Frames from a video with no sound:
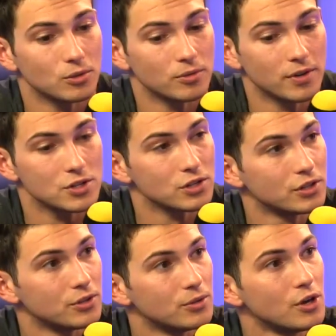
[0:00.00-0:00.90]
Times eventually,
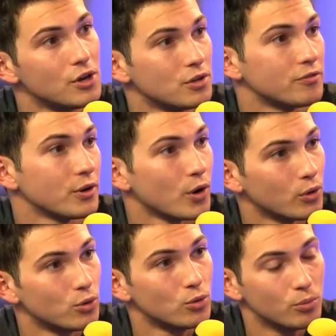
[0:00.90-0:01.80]
10. you you figure out
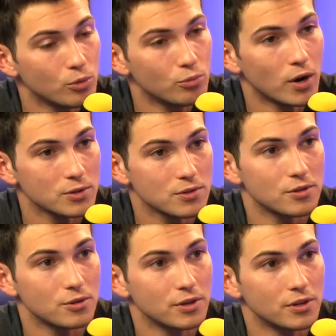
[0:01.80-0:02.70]
who who bonds with
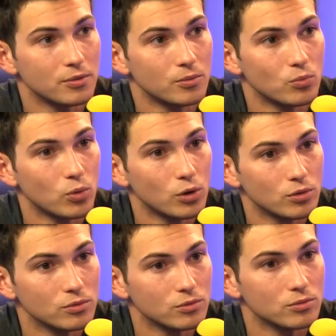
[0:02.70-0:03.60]
you and what
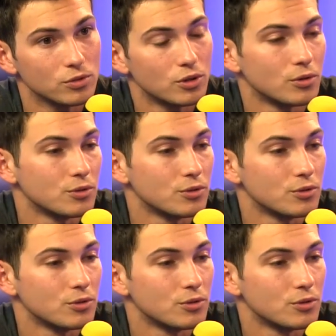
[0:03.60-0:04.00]
you know.